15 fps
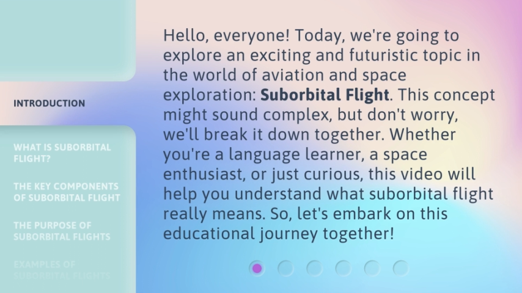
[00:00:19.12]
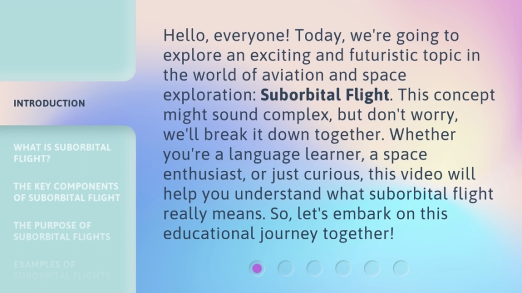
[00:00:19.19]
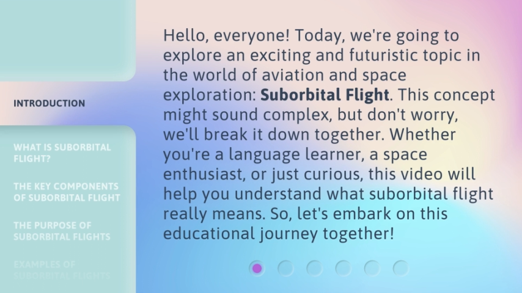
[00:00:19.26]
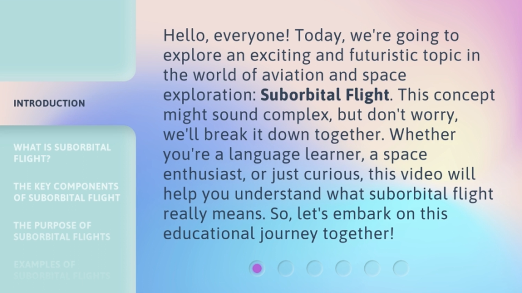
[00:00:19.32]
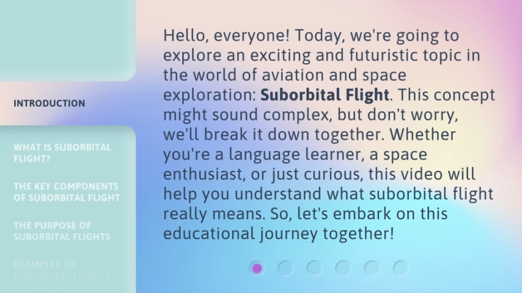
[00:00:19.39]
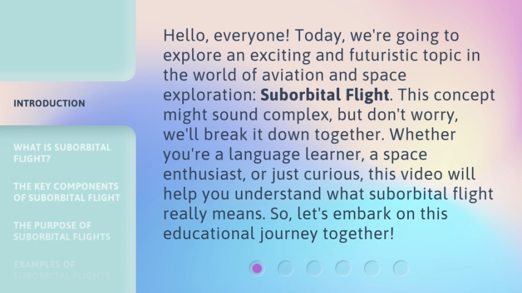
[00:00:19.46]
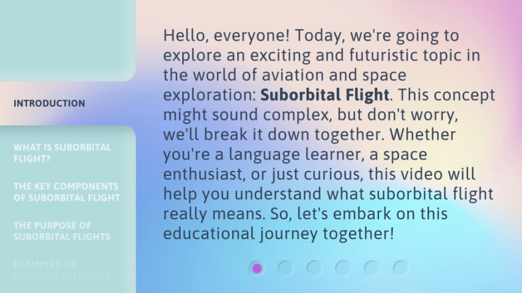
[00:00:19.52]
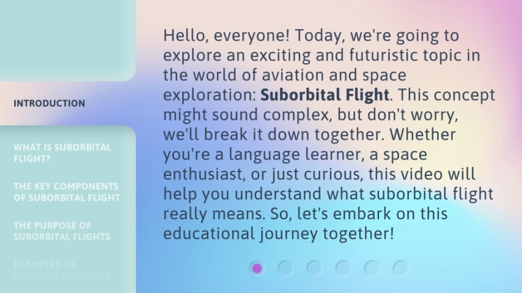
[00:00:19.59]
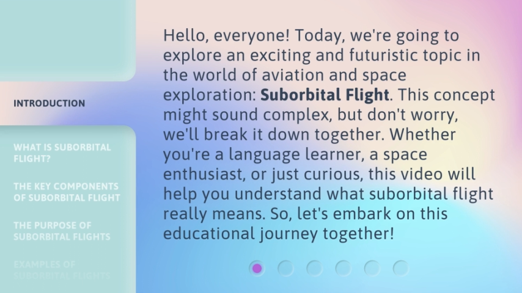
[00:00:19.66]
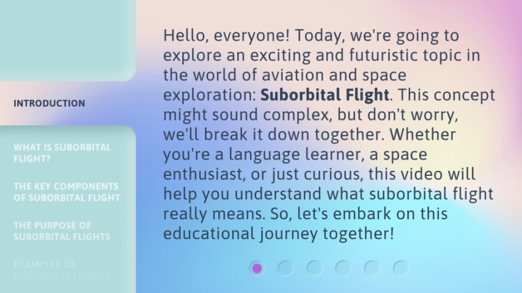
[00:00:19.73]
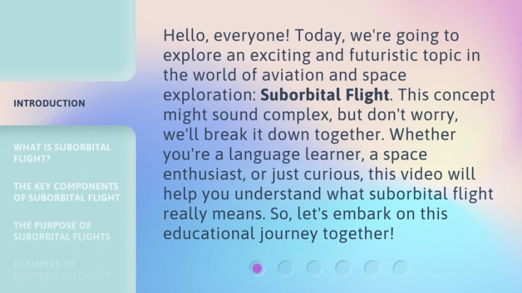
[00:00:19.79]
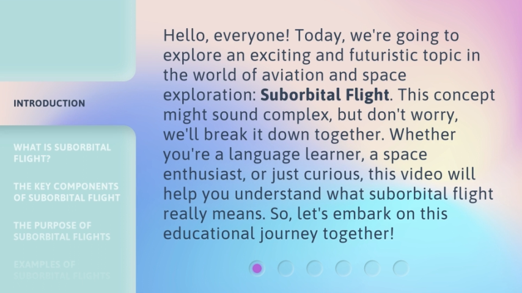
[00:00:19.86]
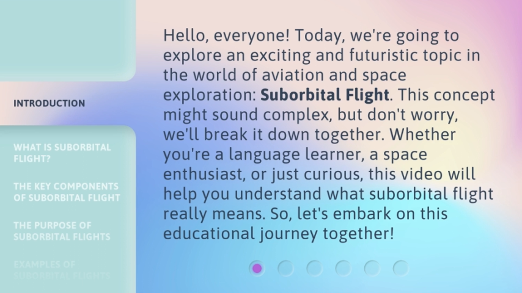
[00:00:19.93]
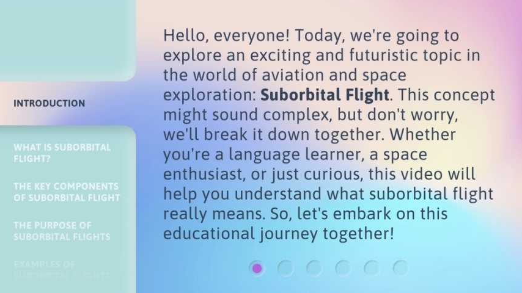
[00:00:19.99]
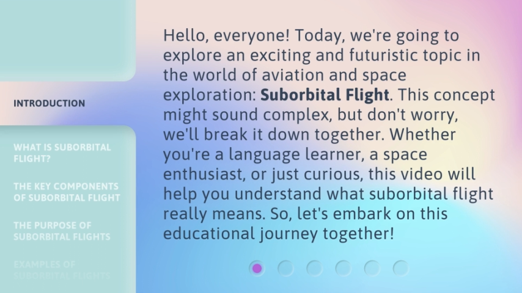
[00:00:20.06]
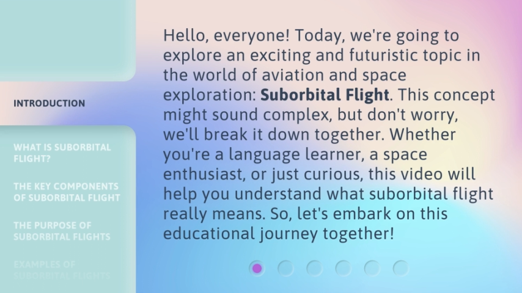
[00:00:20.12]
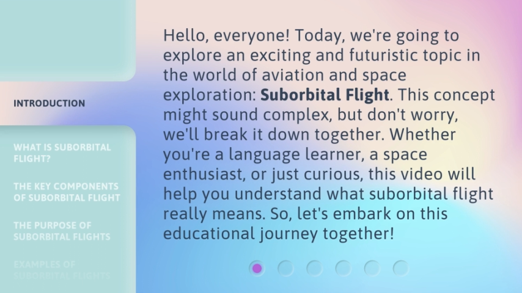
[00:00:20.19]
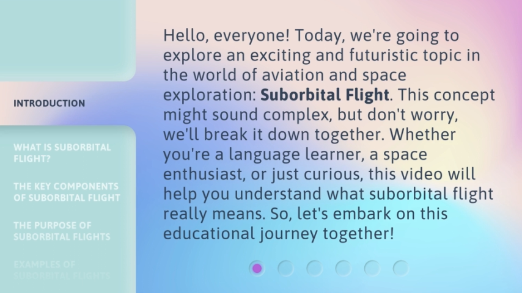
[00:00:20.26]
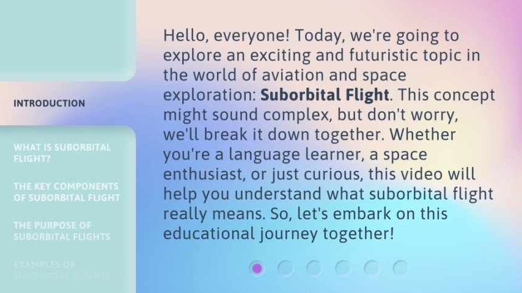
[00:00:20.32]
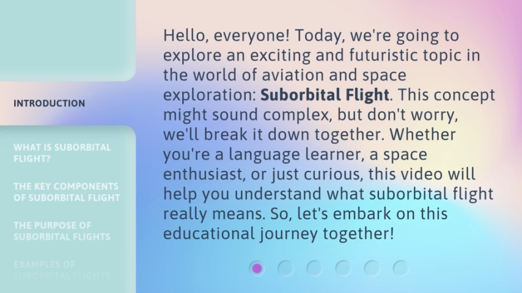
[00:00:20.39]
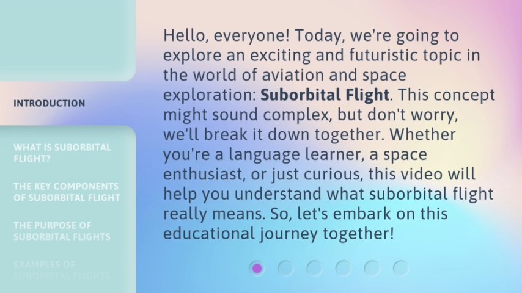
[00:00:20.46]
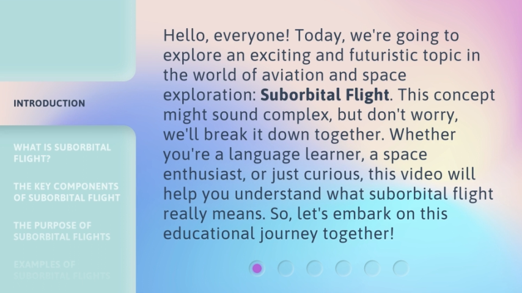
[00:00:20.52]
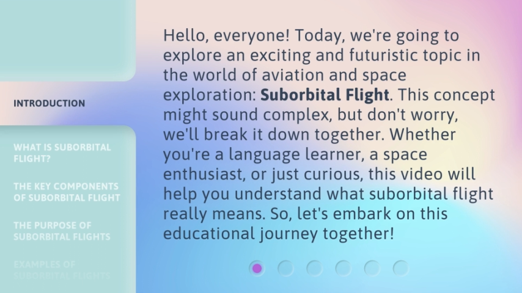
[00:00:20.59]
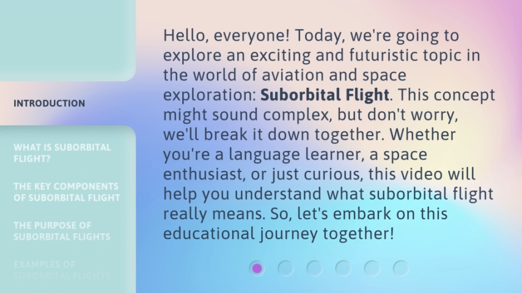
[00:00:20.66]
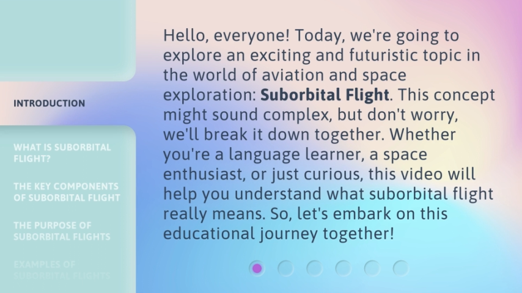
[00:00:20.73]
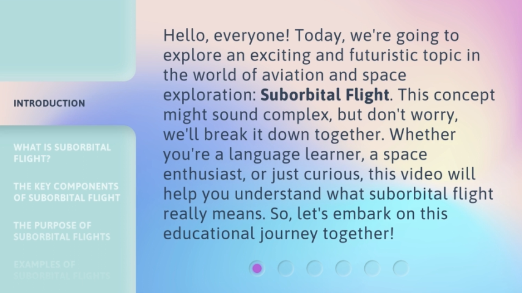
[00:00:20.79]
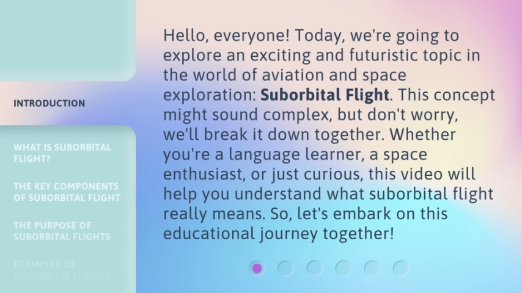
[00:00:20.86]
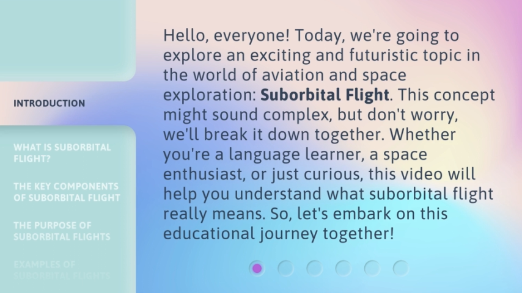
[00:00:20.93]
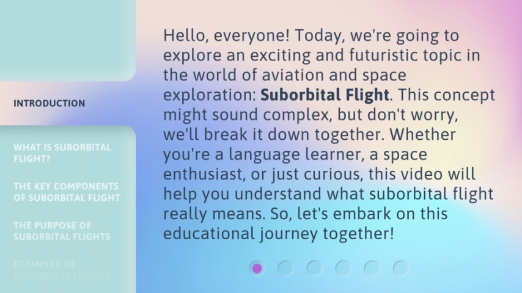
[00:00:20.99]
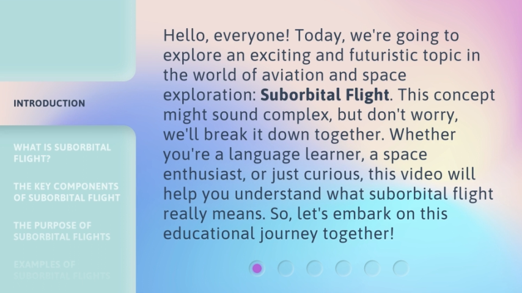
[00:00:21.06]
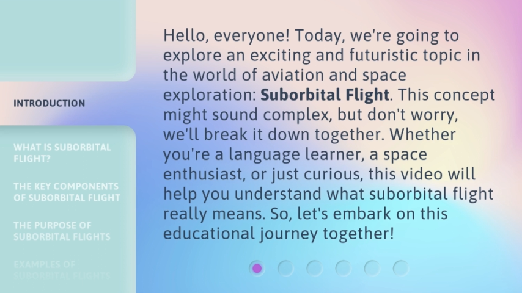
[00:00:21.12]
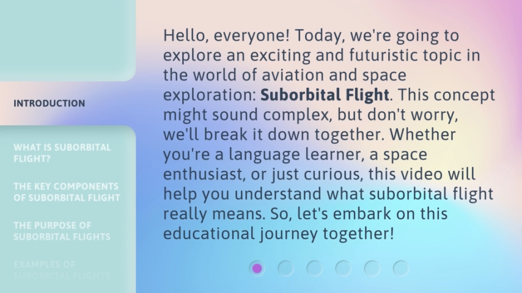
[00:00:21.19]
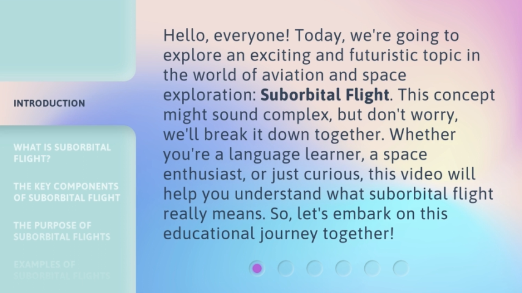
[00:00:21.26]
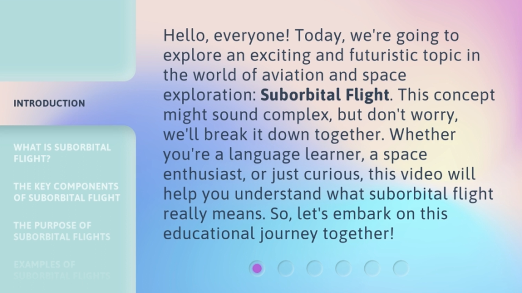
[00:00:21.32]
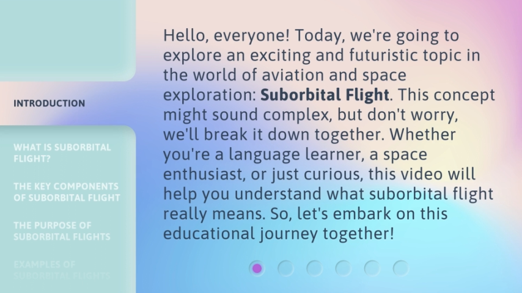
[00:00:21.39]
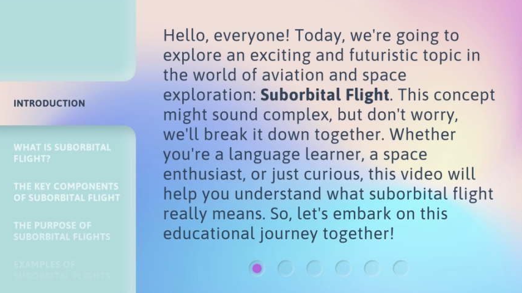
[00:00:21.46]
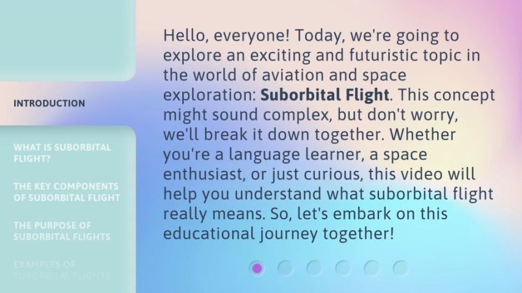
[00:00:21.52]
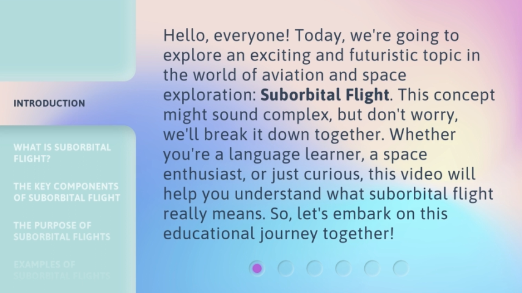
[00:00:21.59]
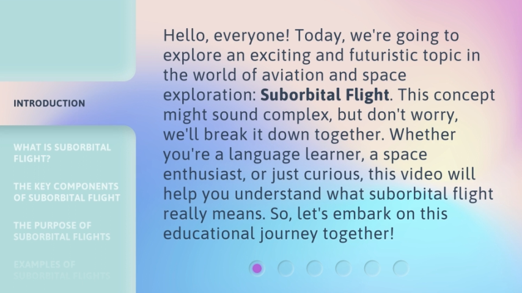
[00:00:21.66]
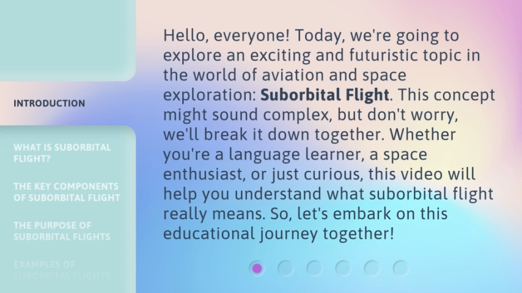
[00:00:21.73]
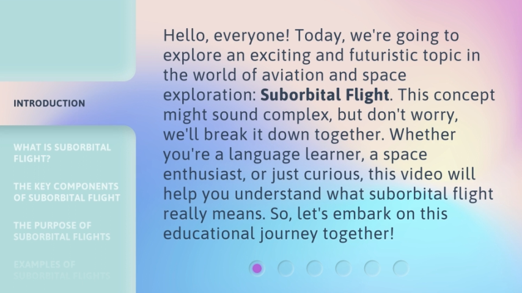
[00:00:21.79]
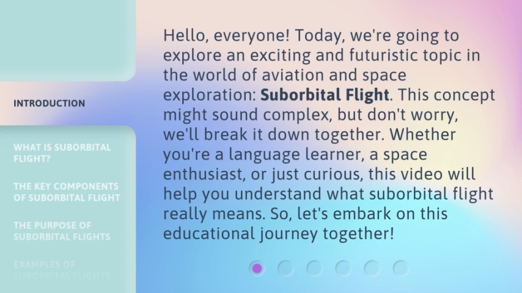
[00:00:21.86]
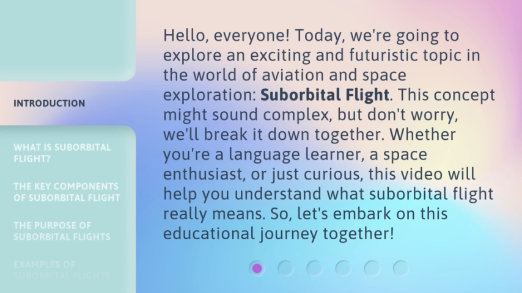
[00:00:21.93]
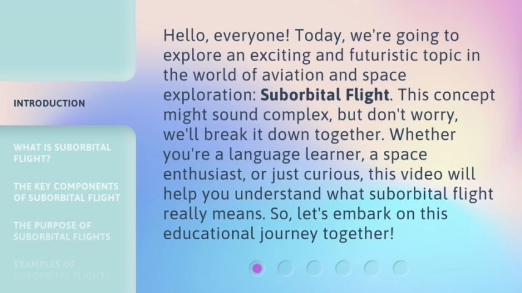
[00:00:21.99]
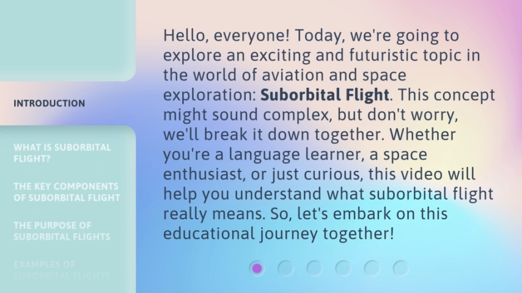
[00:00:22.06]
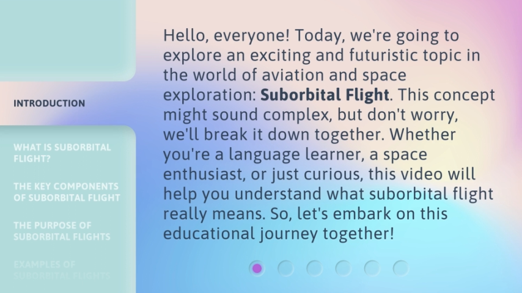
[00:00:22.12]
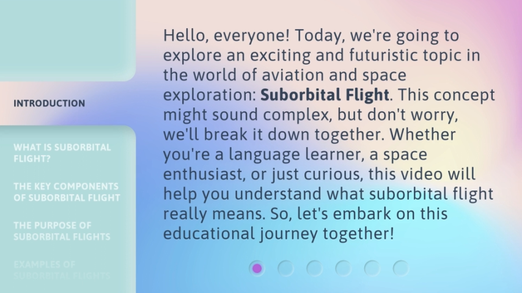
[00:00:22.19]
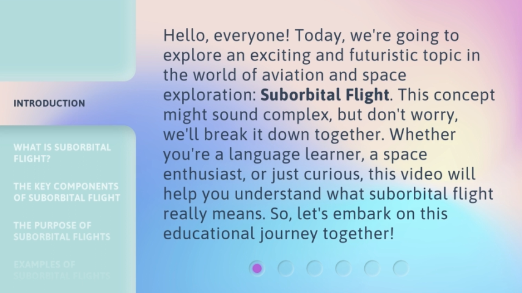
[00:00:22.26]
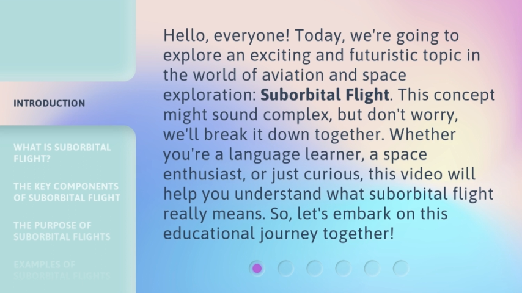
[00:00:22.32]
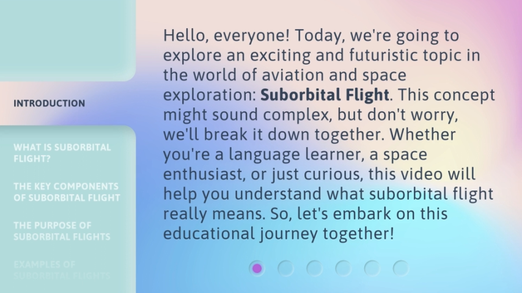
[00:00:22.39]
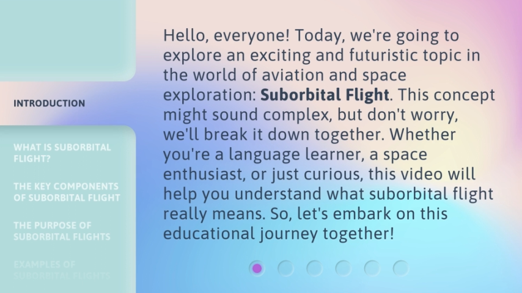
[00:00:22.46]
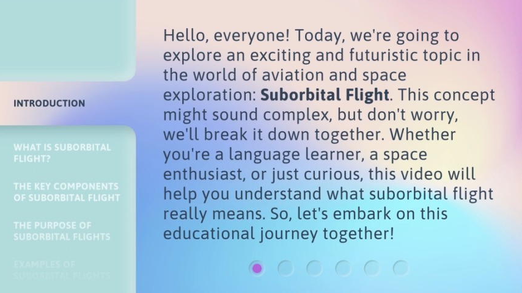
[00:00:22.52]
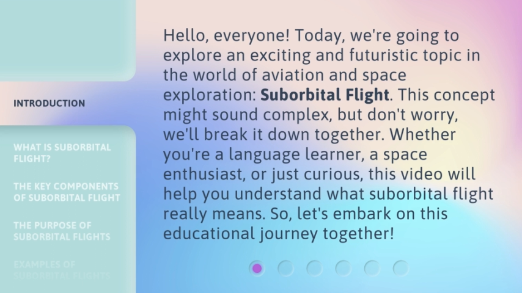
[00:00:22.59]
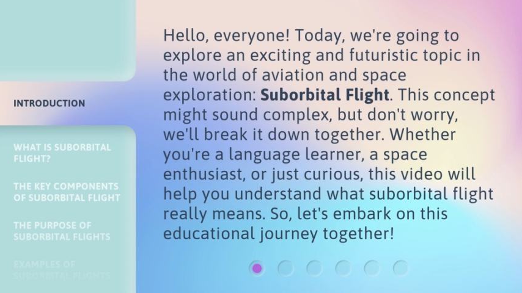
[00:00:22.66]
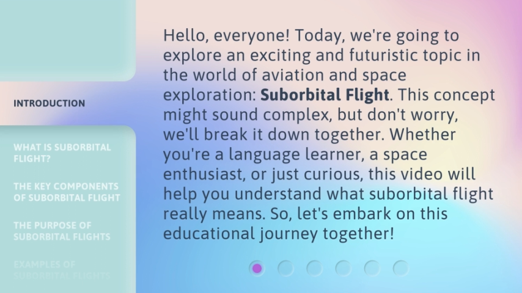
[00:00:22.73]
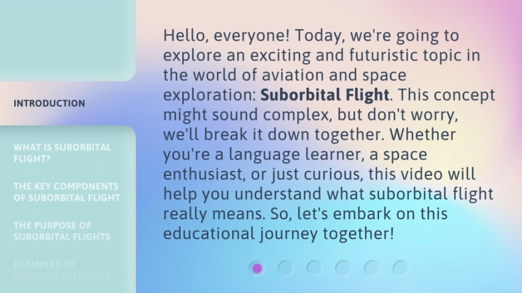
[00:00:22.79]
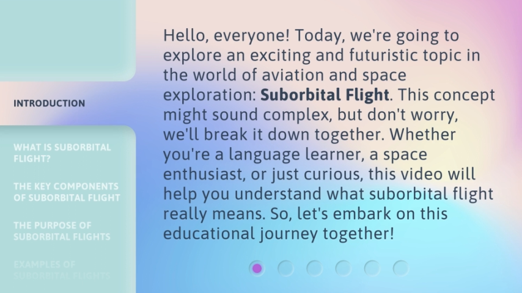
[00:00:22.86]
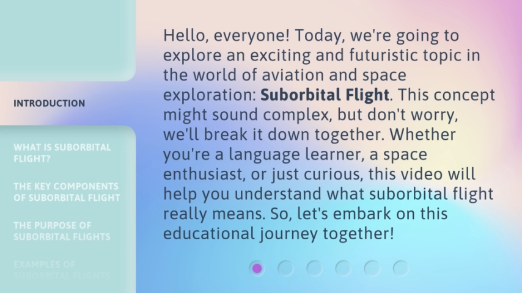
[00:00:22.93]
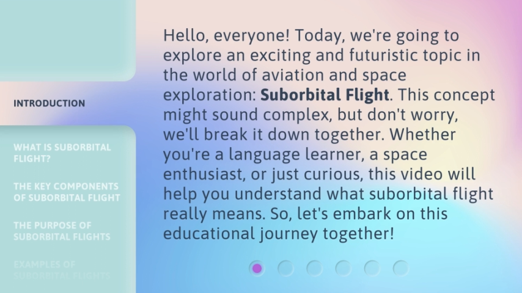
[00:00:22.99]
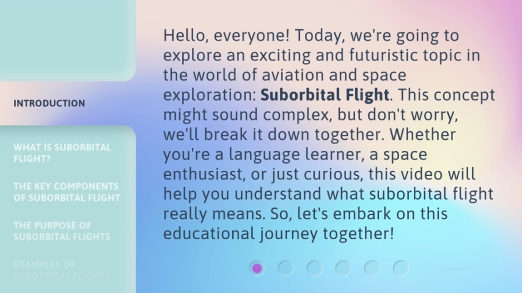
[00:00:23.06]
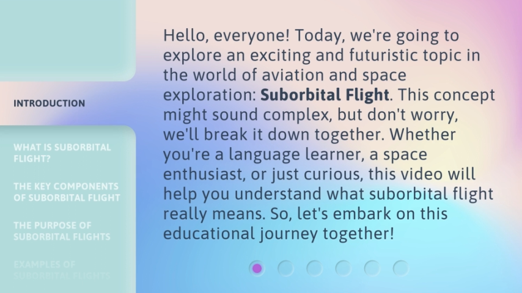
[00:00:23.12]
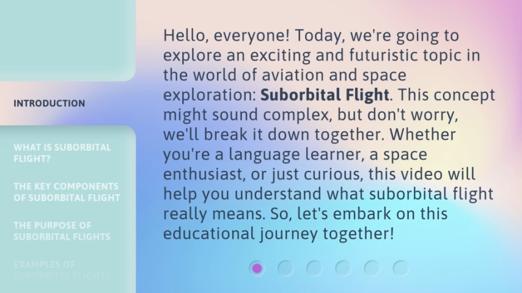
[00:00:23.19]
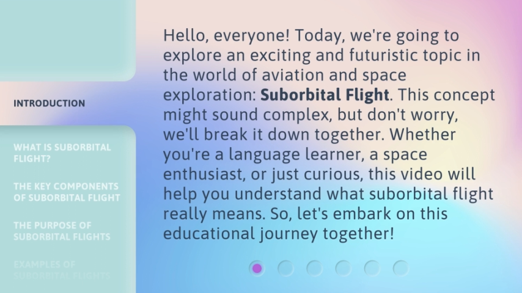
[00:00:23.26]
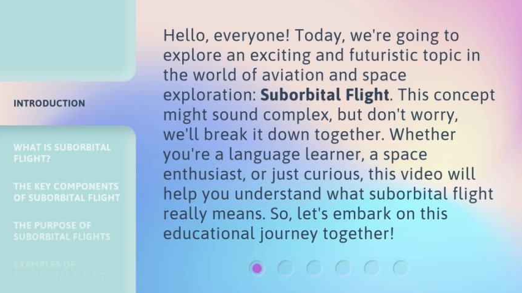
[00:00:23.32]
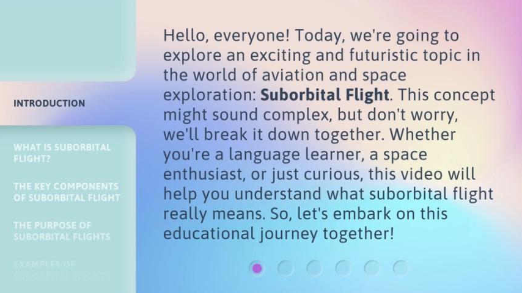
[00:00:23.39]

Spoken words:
Nobody's mouth can be seen.